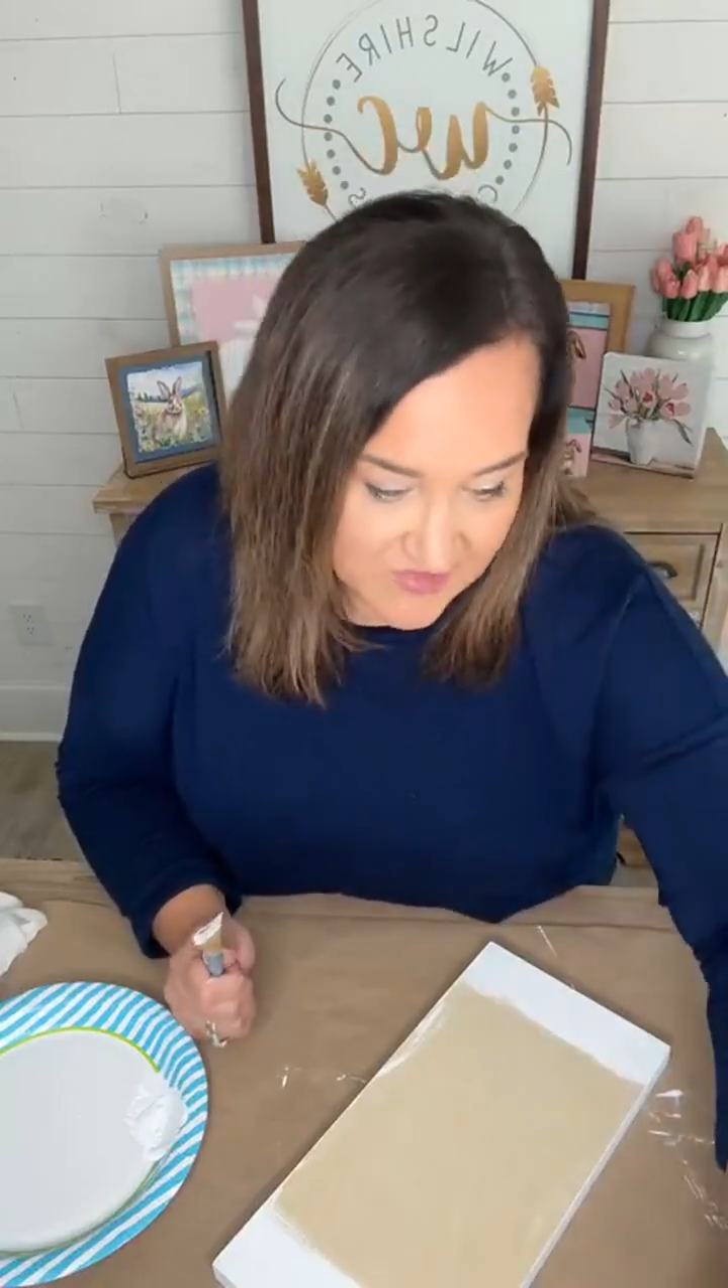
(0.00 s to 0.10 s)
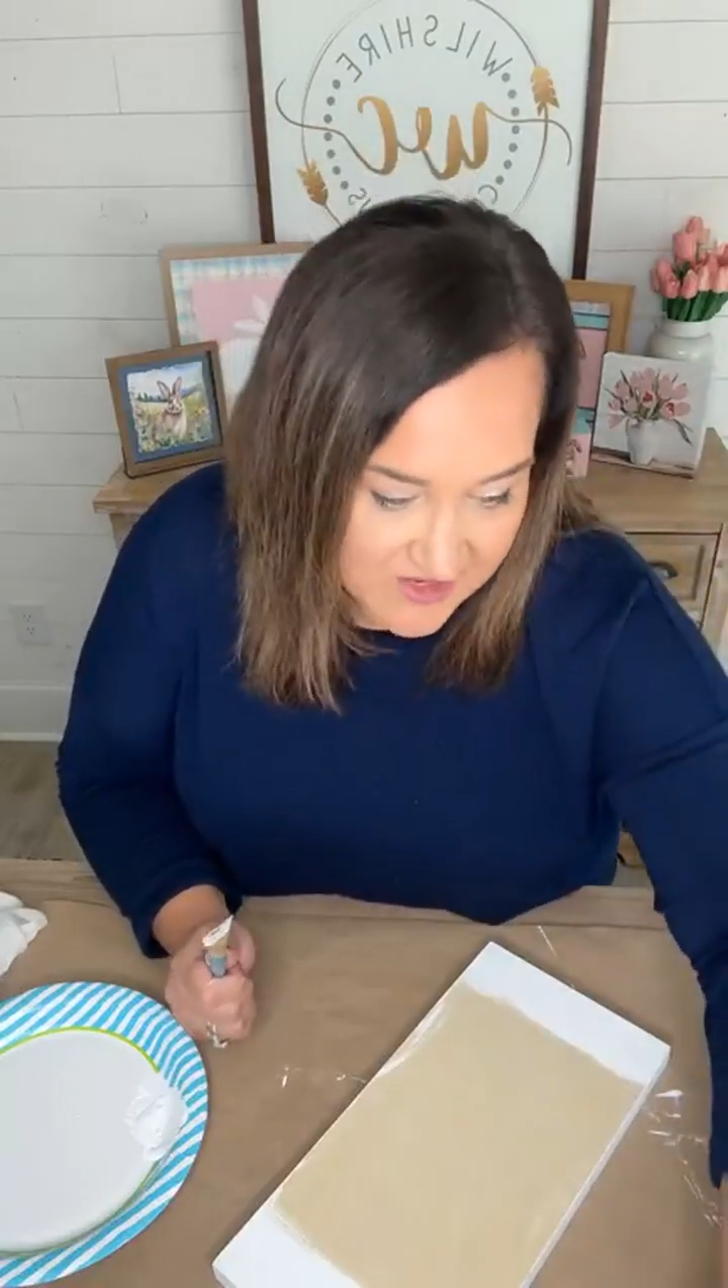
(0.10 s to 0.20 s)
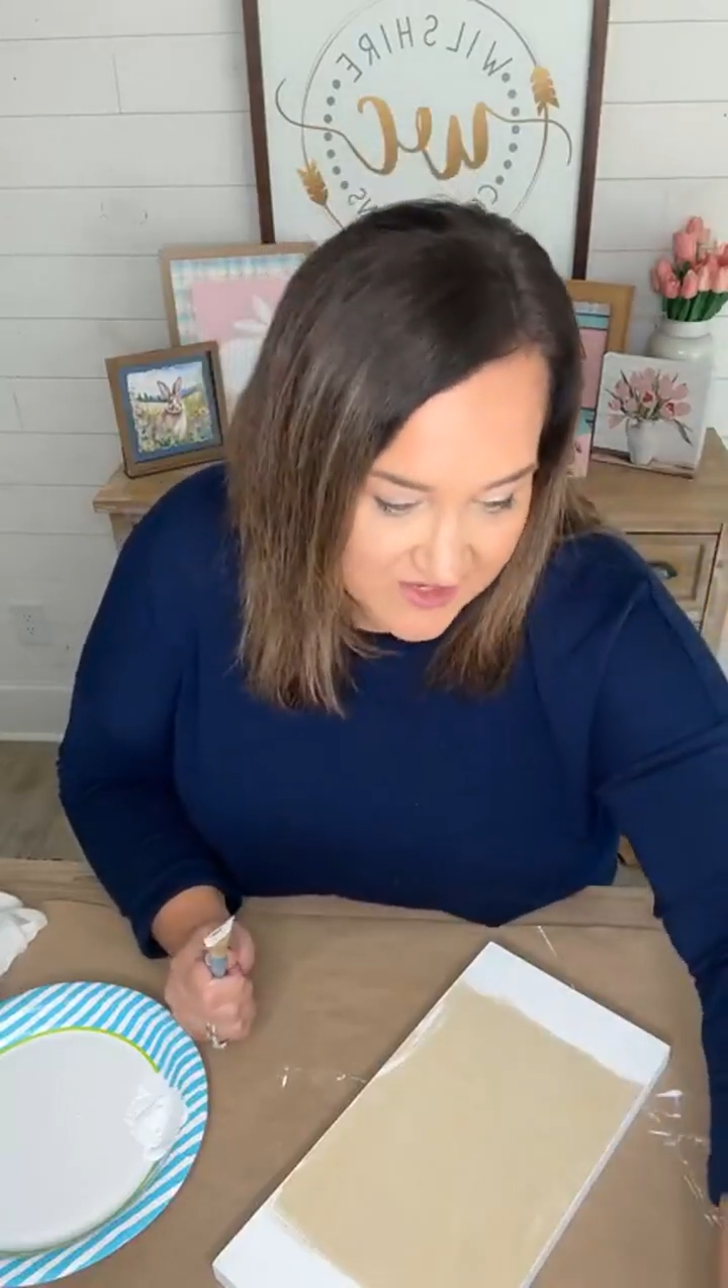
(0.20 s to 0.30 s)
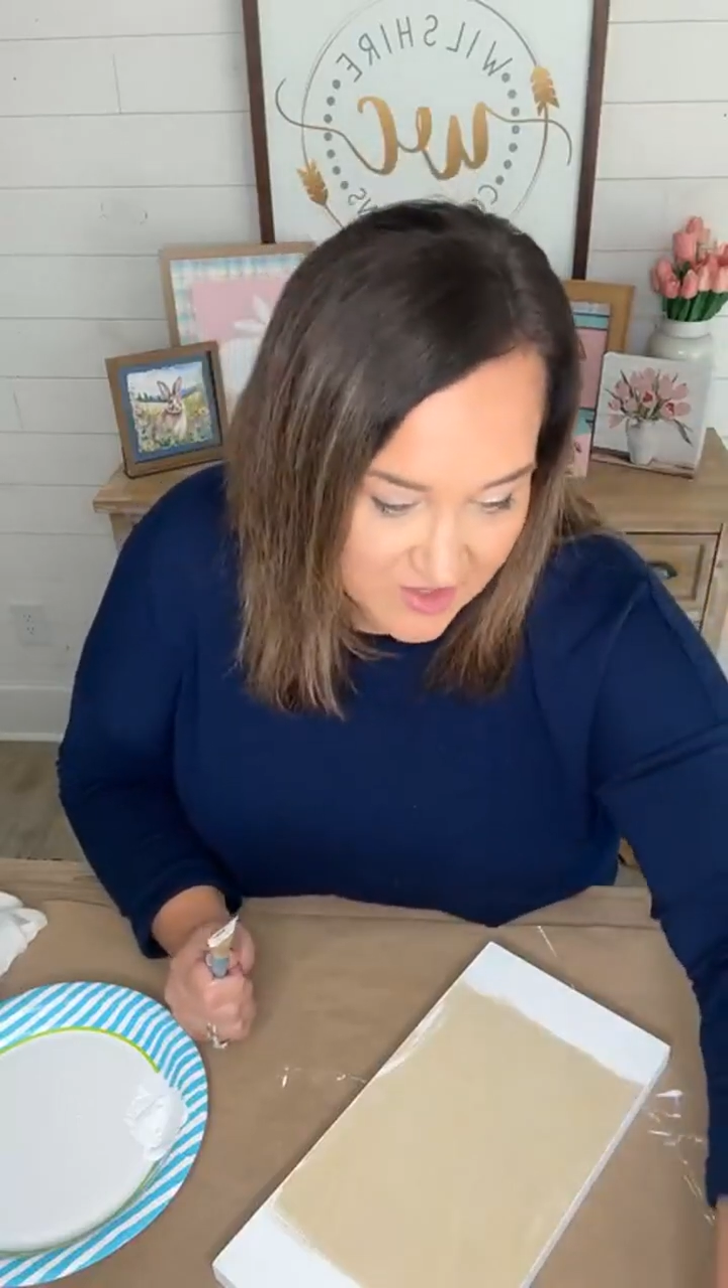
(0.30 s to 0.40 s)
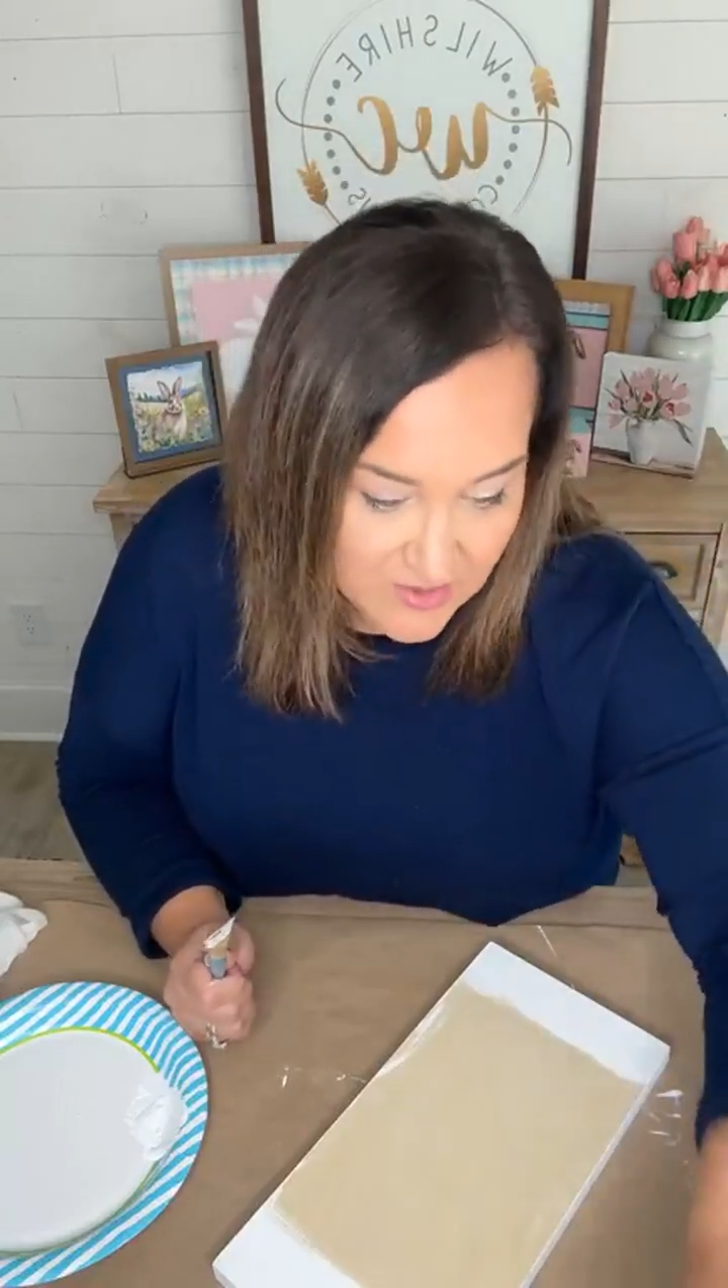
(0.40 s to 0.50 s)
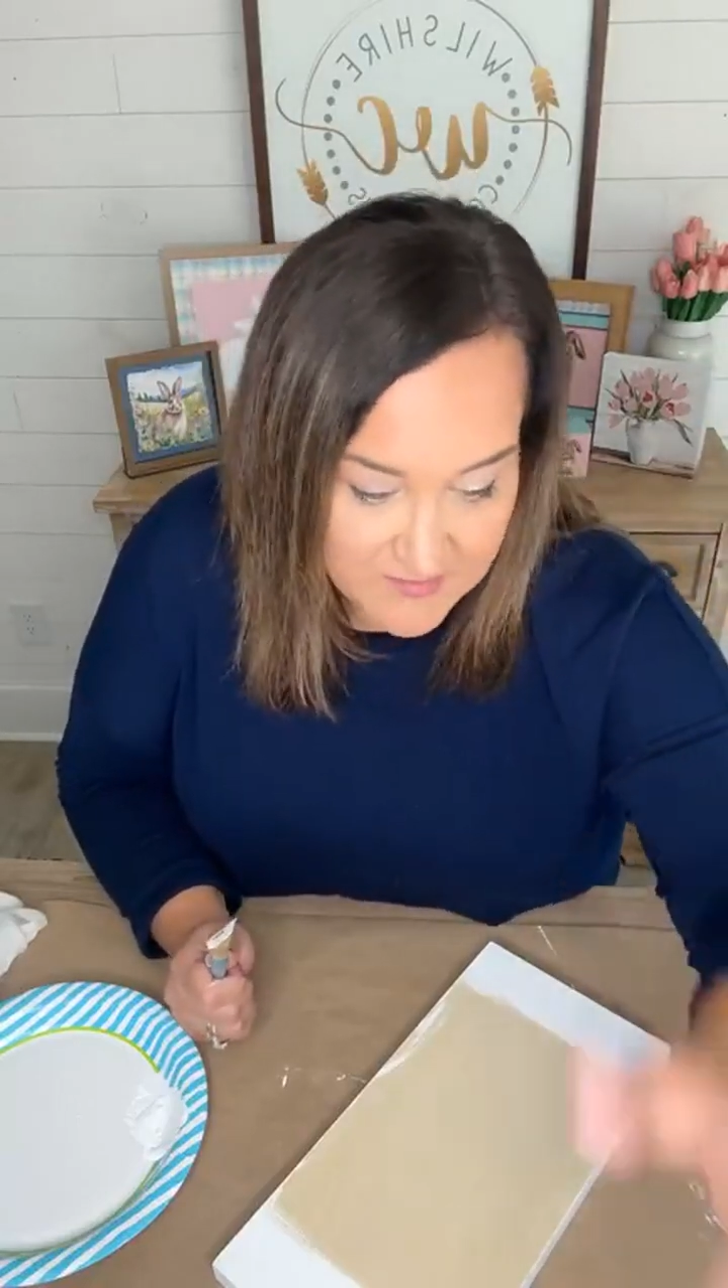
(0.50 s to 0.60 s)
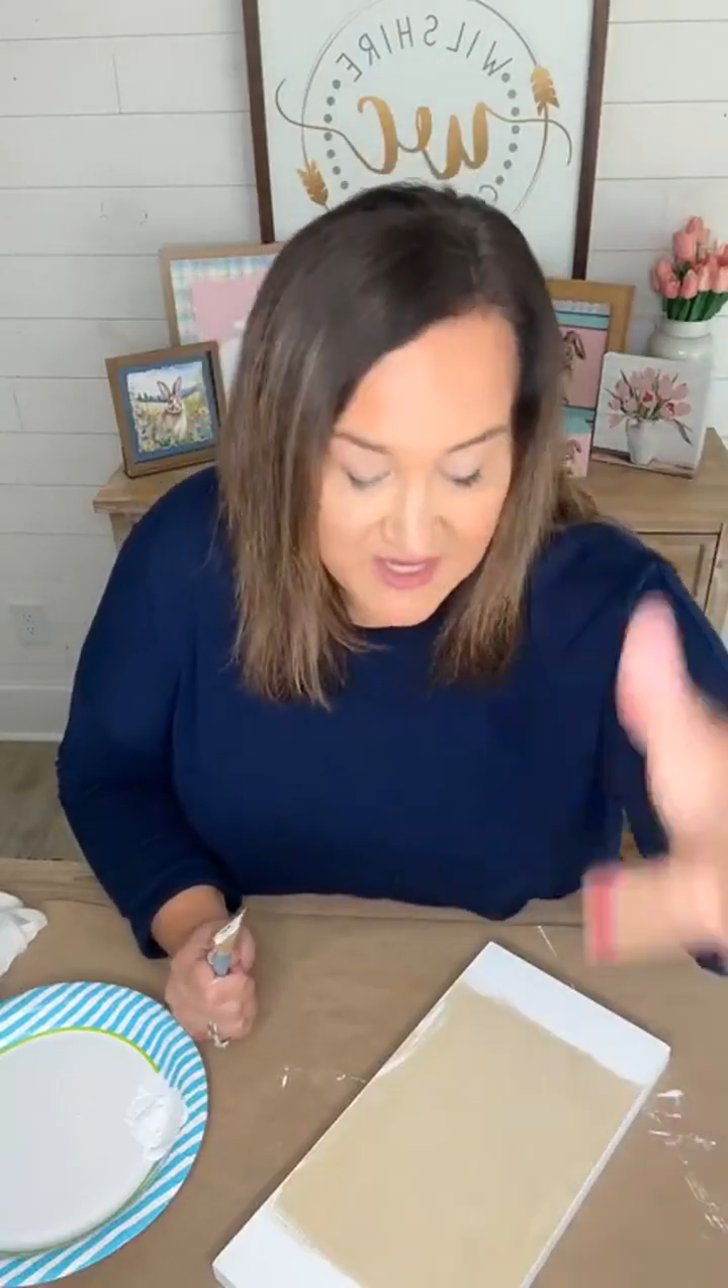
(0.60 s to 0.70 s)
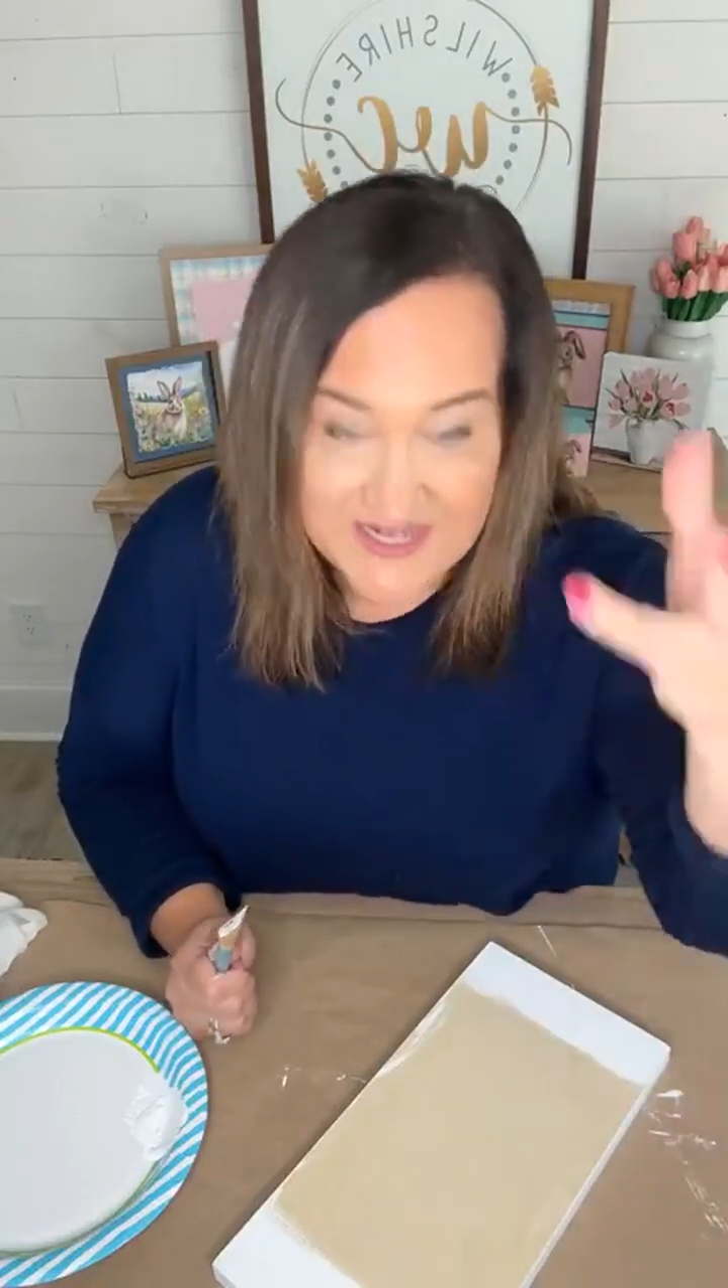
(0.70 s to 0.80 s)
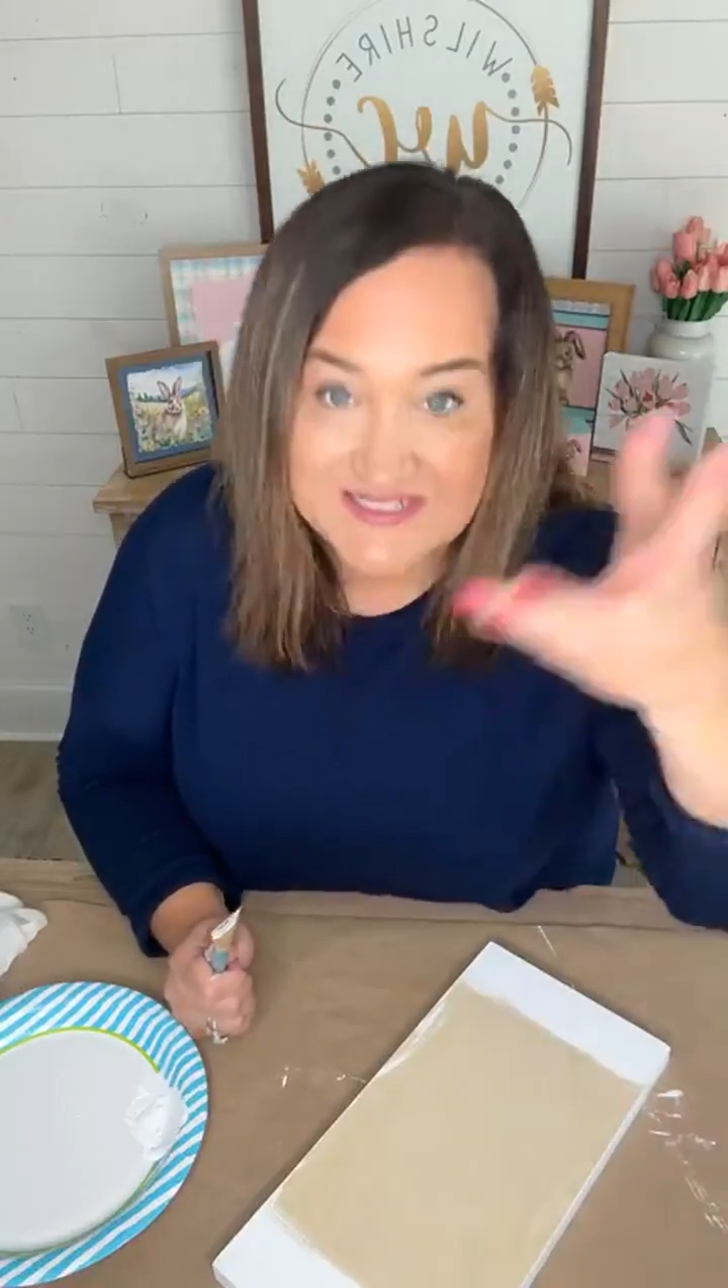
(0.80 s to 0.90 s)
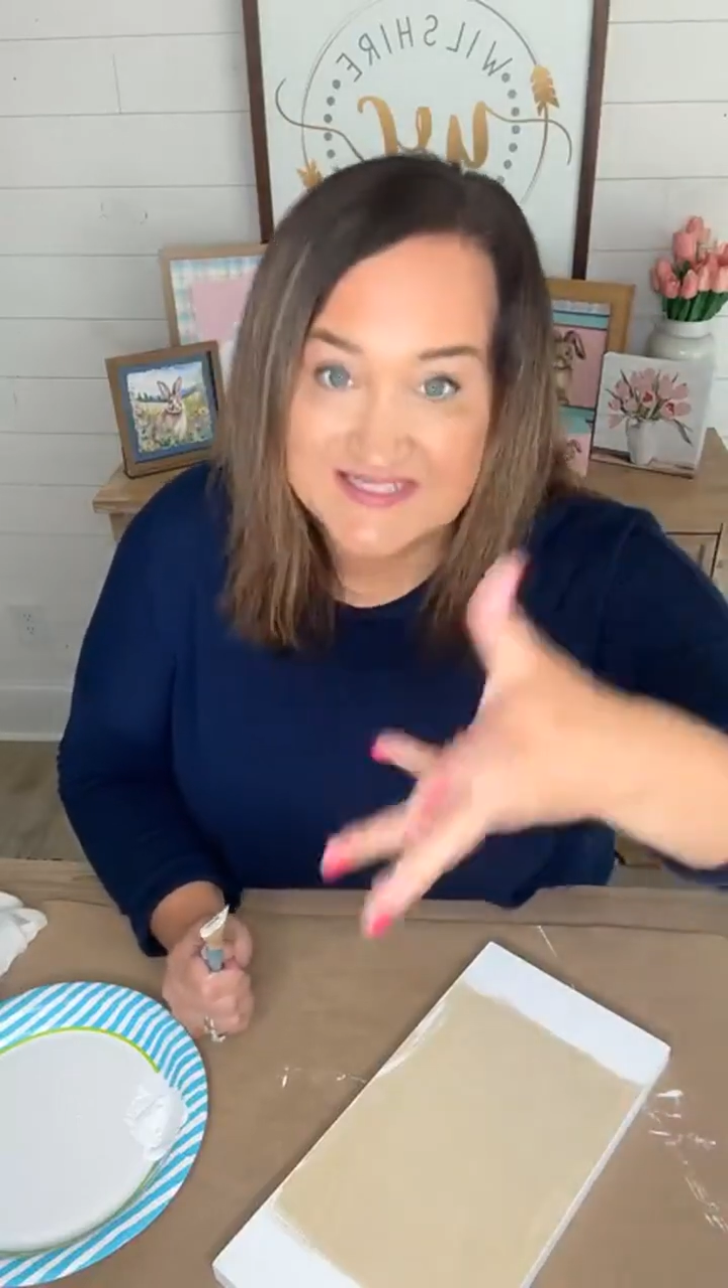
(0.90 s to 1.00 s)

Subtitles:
you know, and I'm going to